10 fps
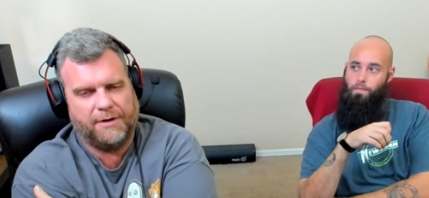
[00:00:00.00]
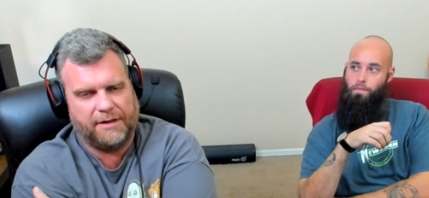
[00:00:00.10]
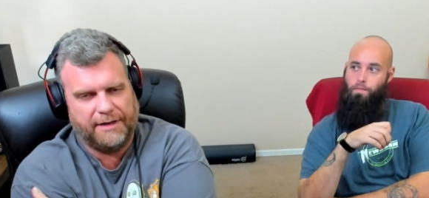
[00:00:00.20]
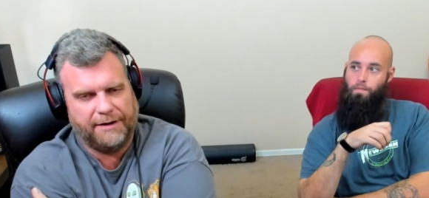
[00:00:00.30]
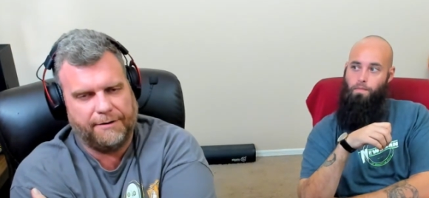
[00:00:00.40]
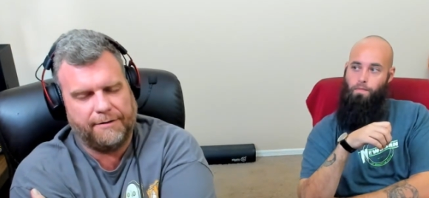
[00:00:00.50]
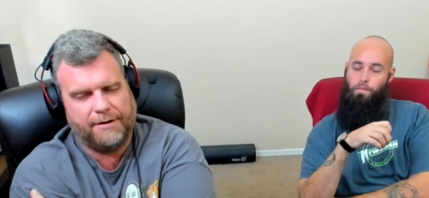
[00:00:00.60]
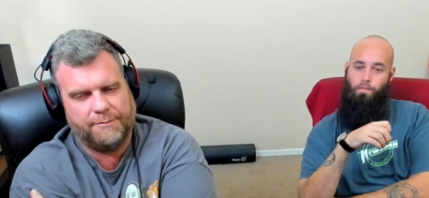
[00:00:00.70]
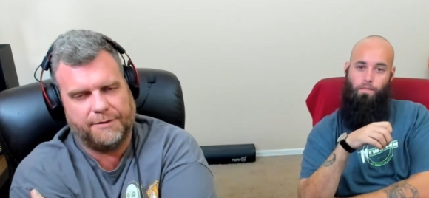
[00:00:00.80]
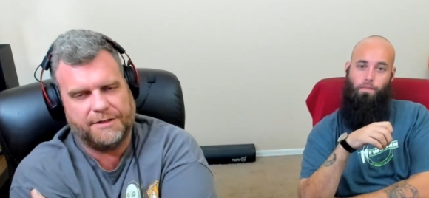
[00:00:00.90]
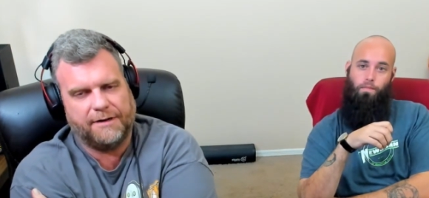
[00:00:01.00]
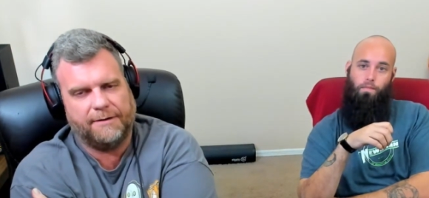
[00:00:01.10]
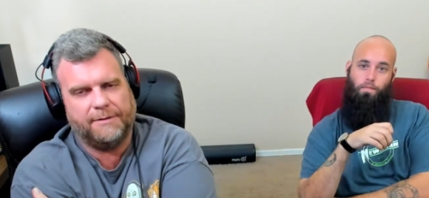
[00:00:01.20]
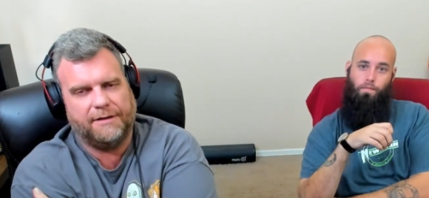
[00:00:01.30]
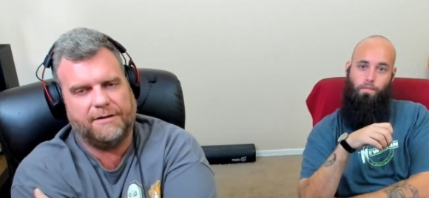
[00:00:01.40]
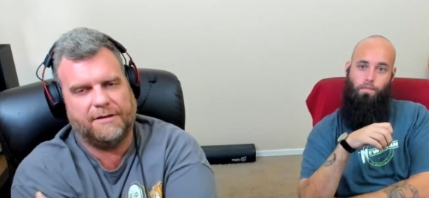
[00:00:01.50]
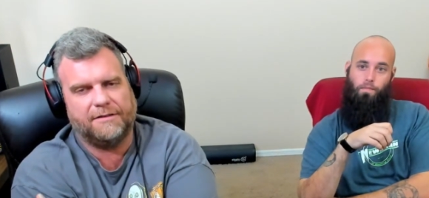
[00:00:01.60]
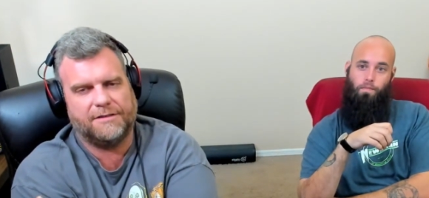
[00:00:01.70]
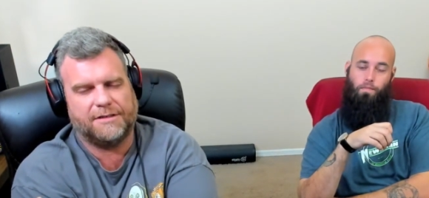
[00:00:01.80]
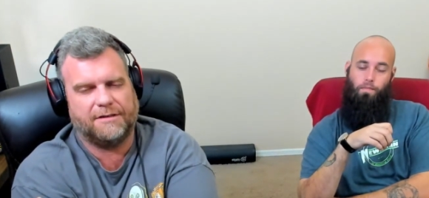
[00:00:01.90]
Speaker 1: to linger on for terribly long,
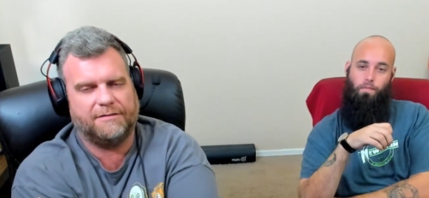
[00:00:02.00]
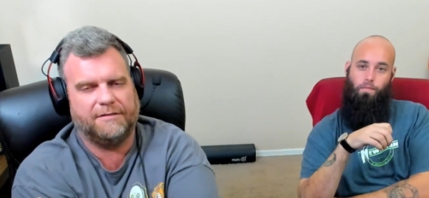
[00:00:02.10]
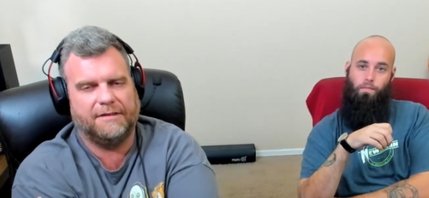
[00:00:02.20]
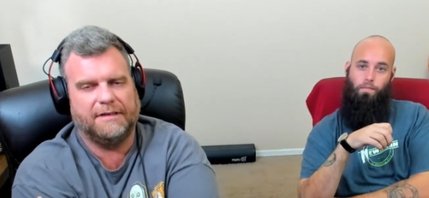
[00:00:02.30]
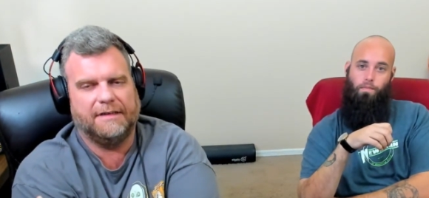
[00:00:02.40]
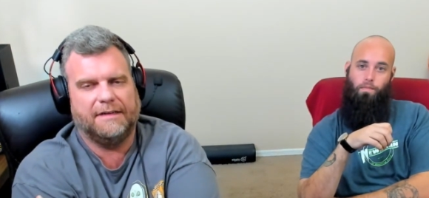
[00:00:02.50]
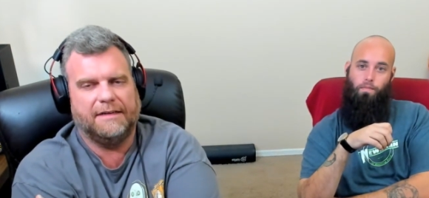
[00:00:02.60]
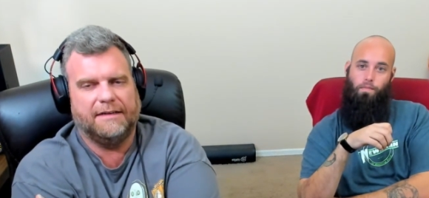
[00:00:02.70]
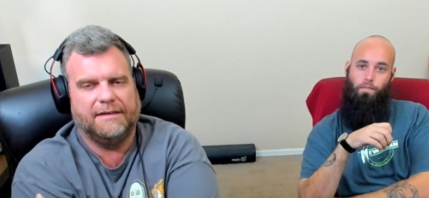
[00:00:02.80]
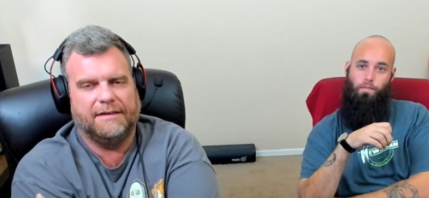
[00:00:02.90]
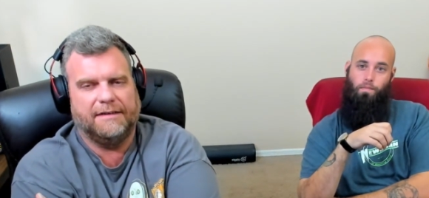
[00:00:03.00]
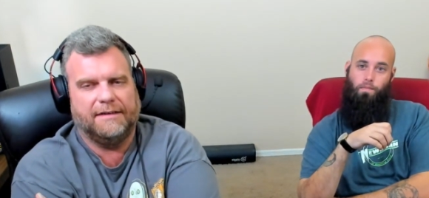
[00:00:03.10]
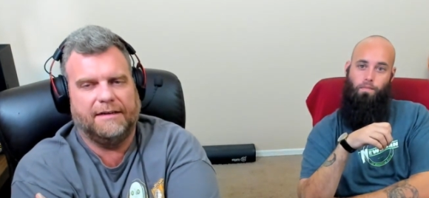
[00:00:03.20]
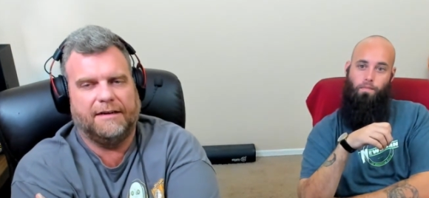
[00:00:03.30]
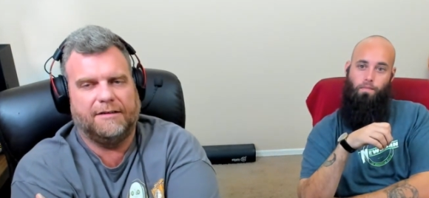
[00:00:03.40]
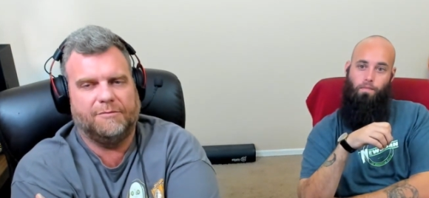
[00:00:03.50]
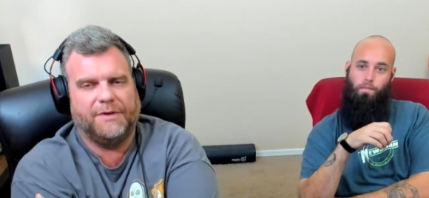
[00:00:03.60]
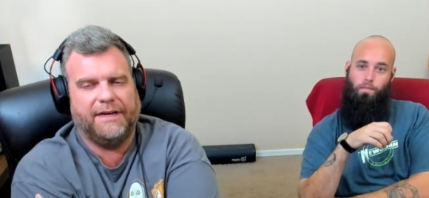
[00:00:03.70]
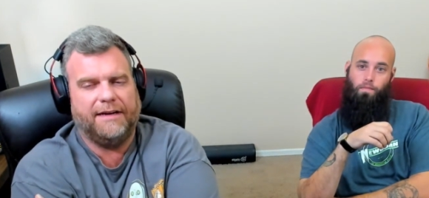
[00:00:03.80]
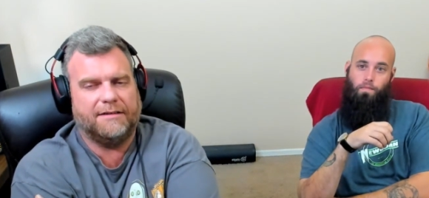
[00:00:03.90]
so. Uh, but
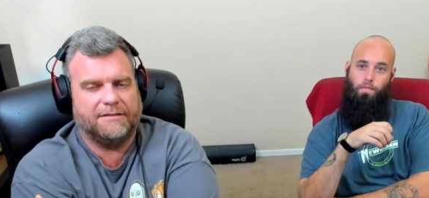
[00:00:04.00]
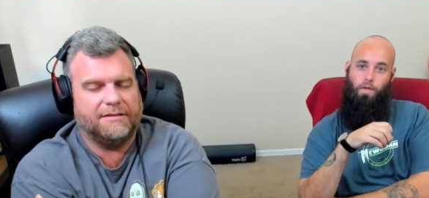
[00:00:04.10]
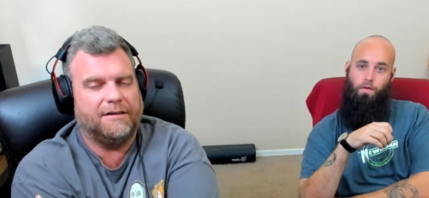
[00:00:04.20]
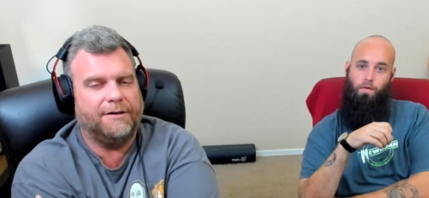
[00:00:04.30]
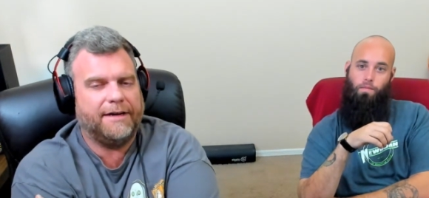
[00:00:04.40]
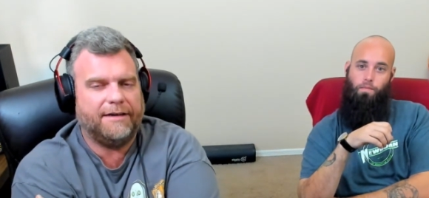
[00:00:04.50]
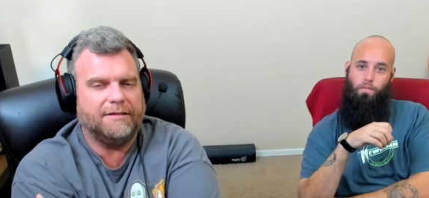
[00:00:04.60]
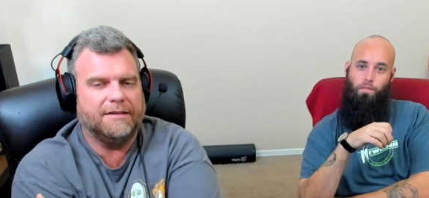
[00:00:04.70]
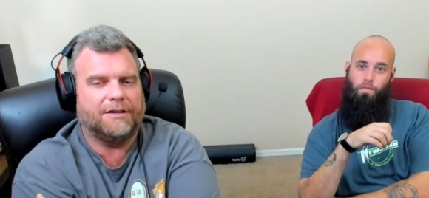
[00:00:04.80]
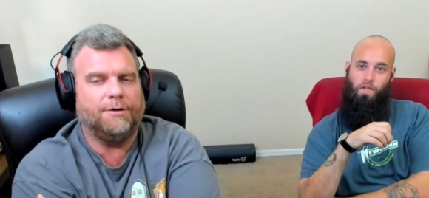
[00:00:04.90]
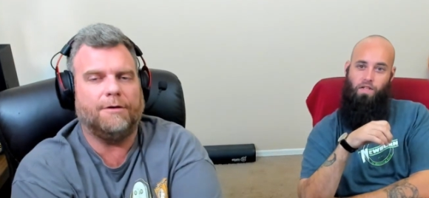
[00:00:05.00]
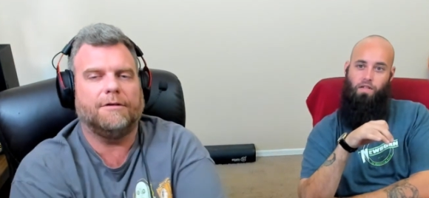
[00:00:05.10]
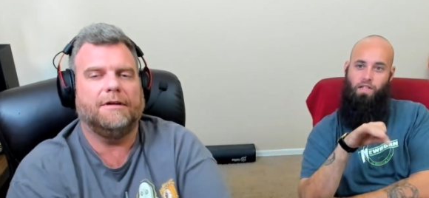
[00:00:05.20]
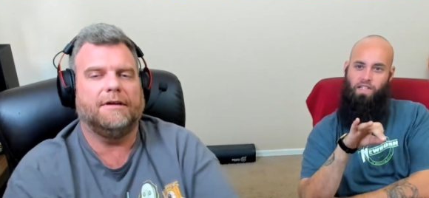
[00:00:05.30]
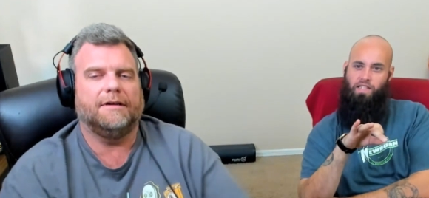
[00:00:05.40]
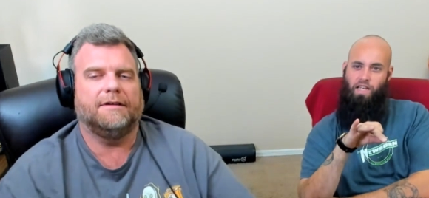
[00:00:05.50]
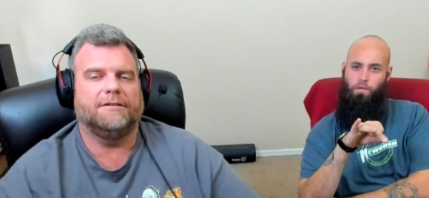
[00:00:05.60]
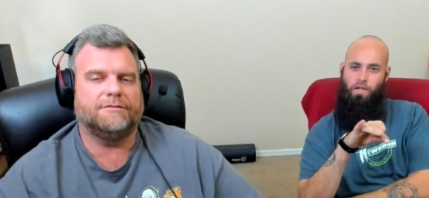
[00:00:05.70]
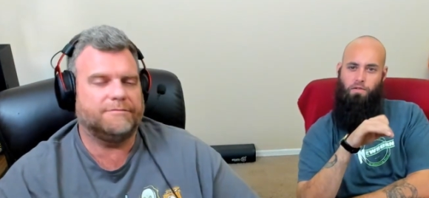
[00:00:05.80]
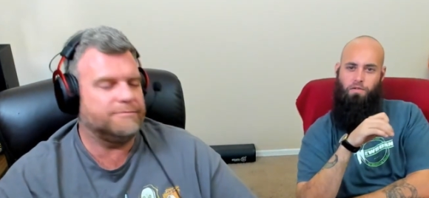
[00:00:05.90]
yeah, right, cool.
Speaker 2: Did, did it say
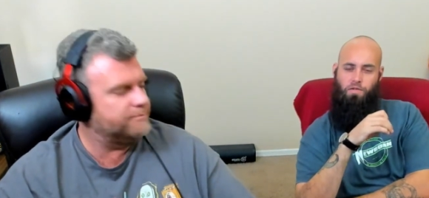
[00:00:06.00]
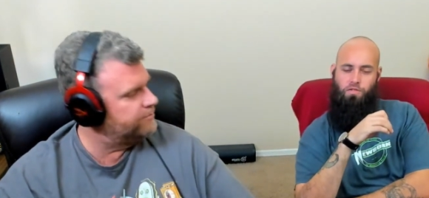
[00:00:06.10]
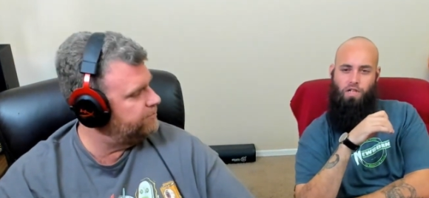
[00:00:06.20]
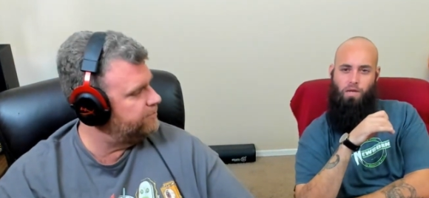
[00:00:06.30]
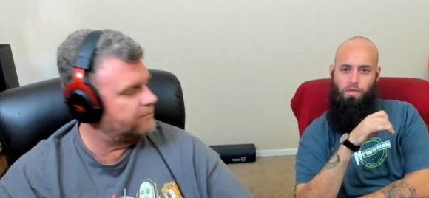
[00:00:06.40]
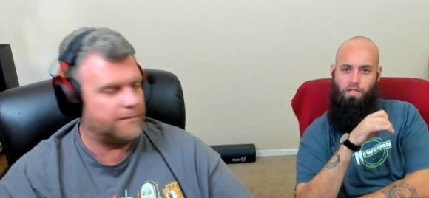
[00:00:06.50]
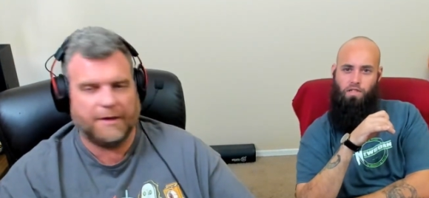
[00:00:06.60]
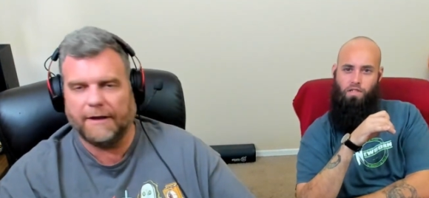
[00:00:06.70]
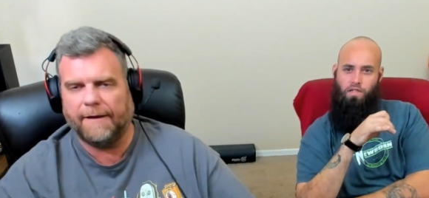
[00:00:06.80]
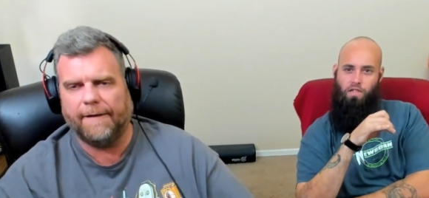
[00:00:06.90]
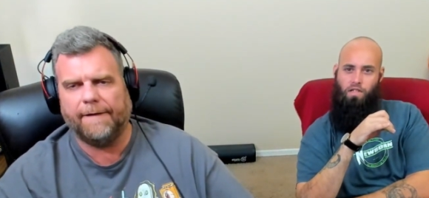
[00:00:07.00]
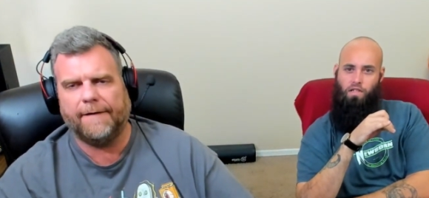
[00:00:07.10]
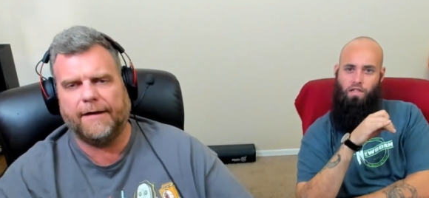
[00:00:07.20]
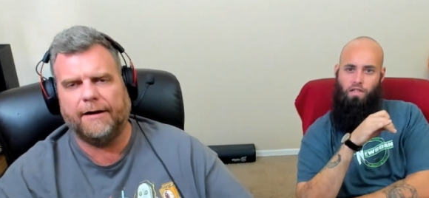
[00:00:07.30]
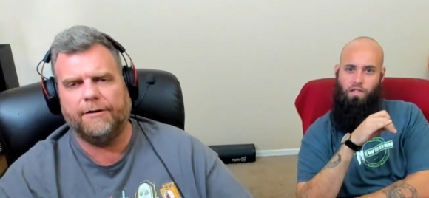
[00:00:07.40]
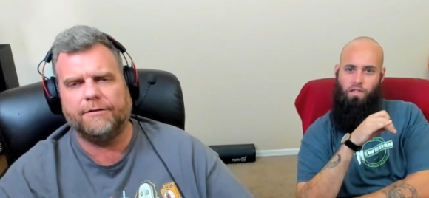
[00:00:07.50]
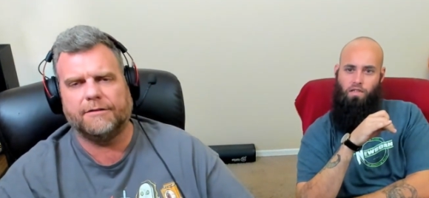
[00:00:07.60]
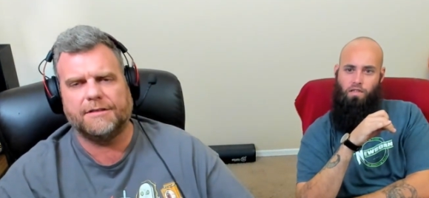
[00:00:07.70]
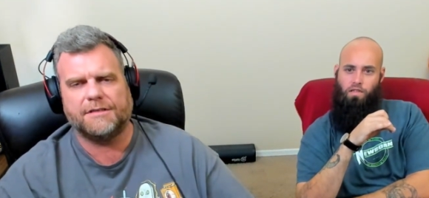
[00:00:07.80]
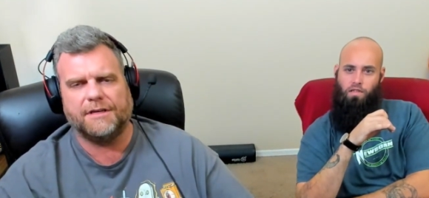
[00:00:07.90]
when this was dropping?
Speaker 1: Uh, I don't know.
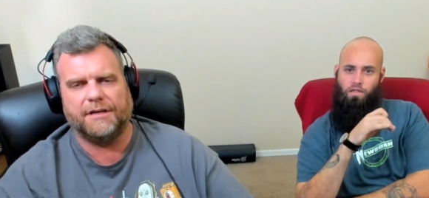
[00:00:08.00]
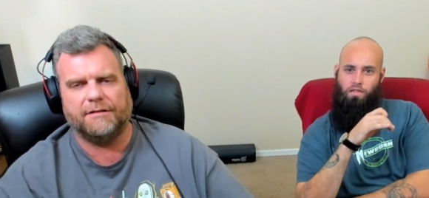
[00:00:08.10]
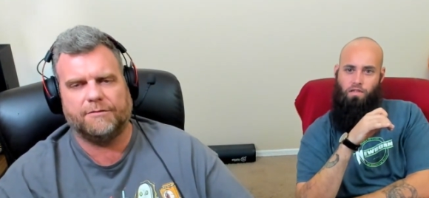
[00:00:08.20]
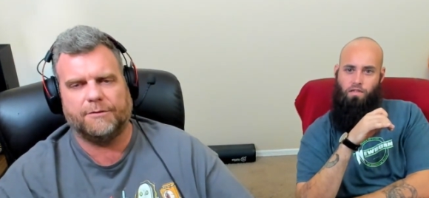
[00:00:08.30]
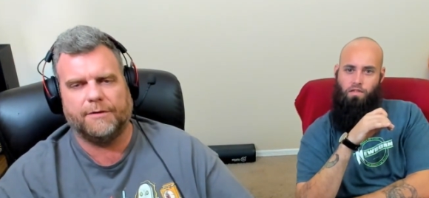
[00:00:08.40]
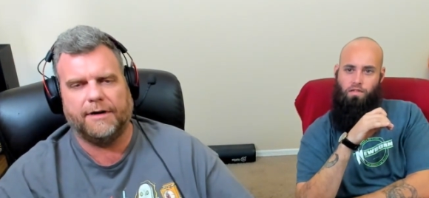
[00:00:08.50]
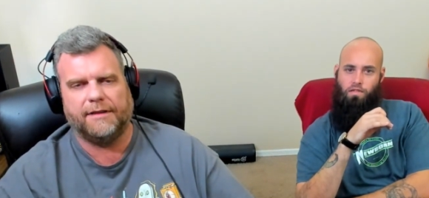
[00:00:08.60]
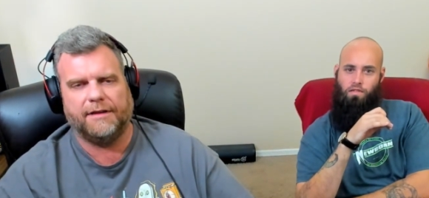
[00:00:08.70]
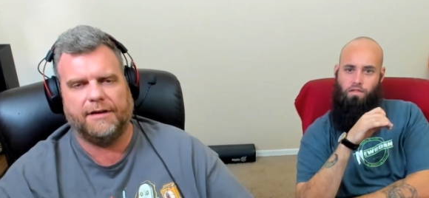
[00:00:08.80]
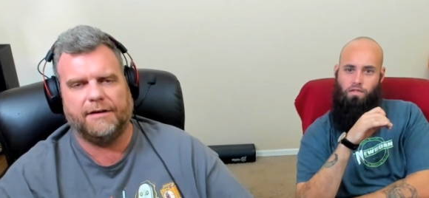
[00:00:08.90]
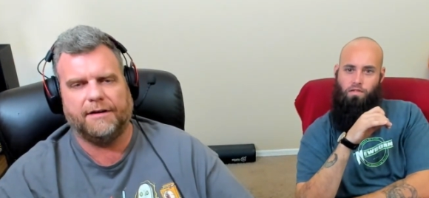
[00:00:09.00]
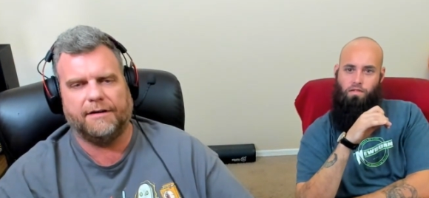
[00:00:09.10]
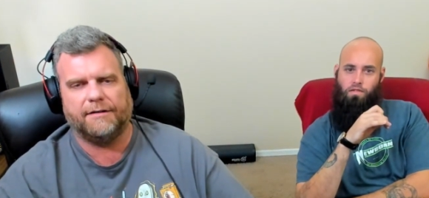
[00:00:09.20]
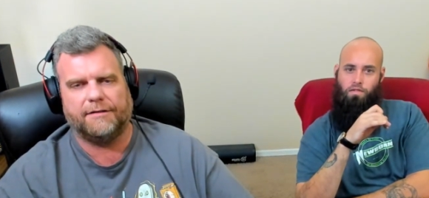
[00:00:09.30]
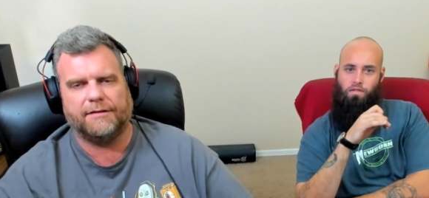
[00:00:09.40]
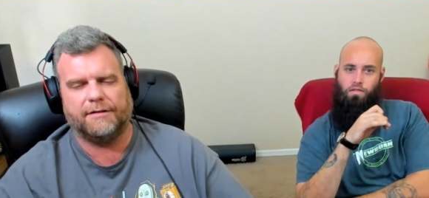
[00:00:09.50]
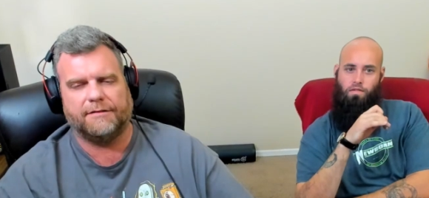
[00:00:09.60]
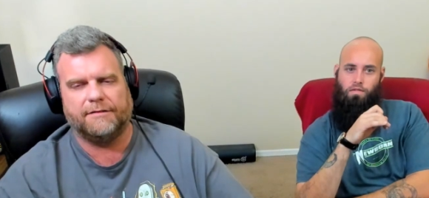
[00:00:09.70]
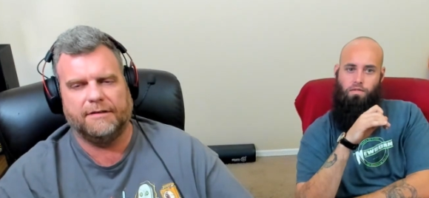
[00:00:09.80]
Let's see. We're right at the end here, so